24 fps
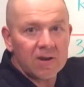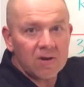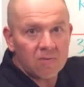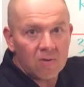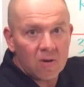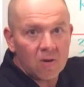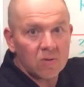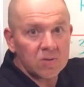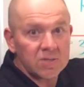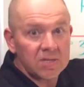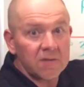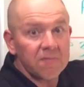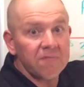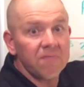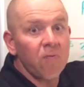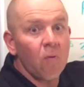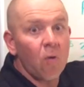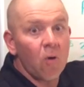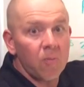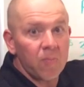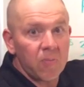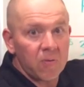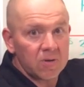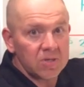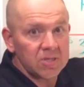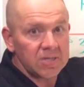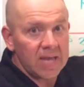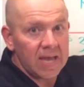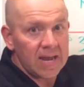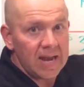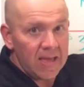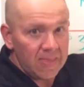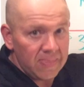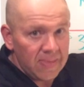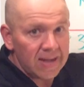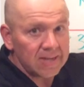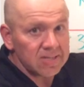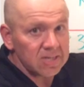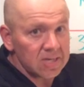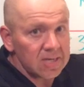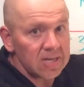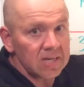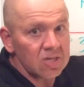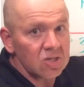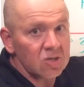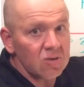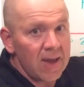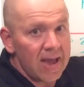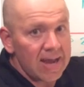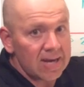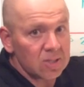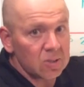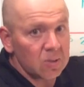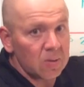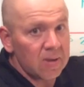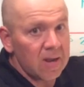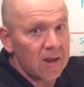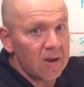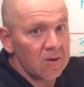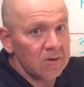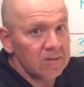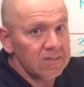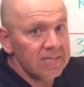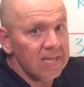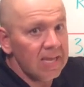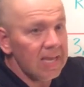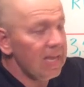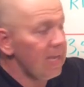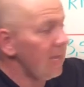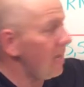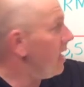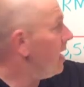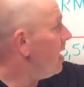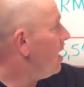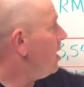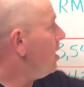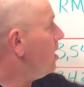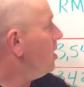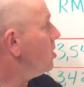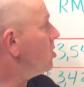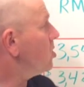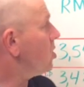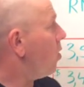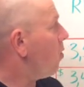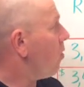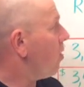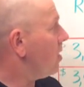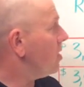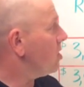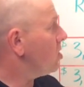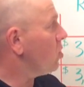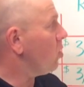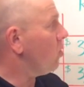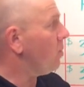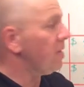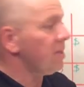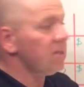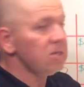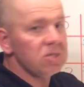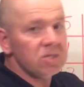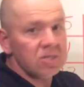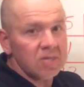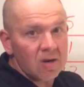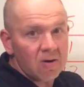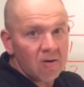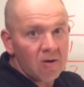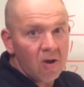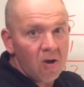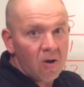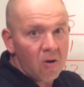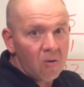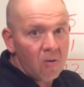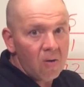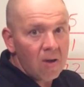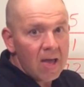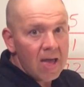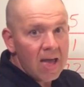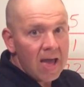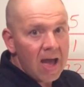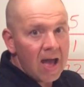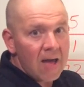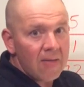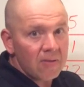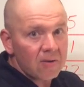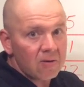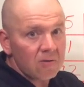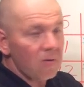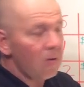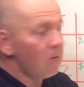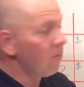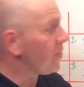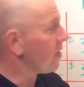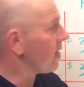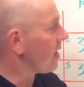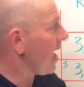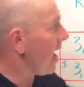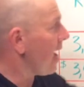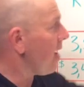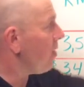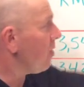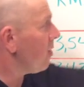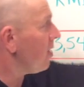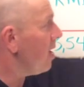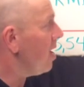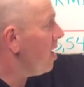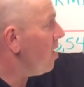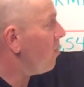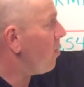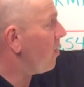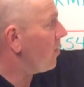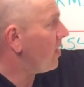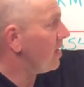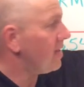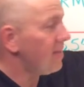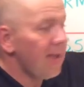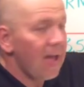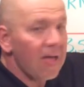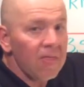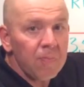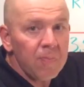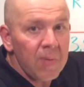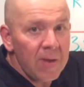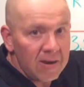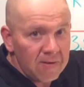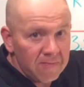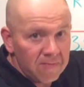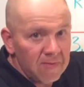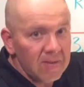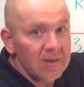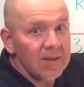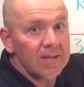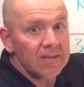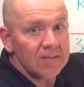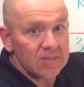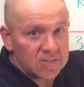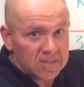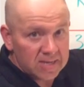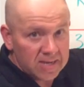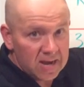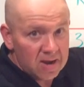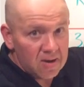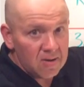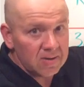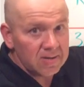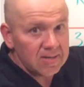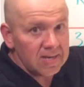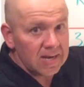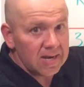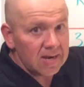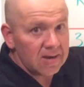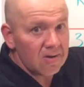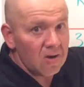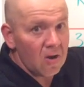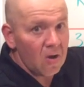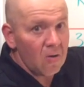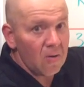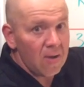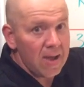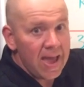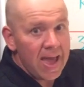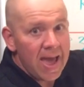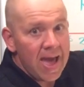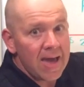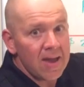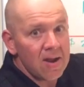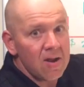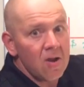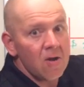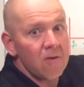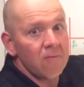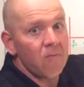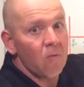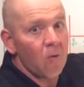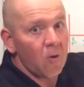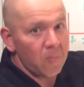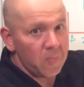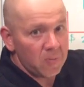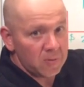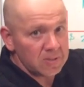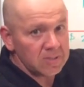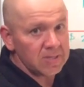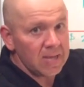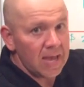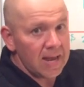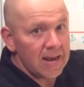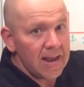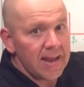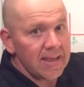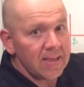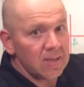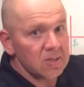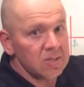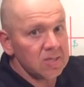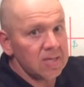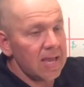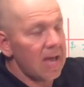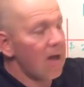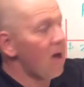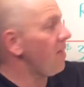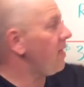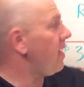grows at 4%, and that's a contractual guarantee. So we're assuming 0 on the growth account, but the death benefit is guaranteed to grow at 4%, and you'll see how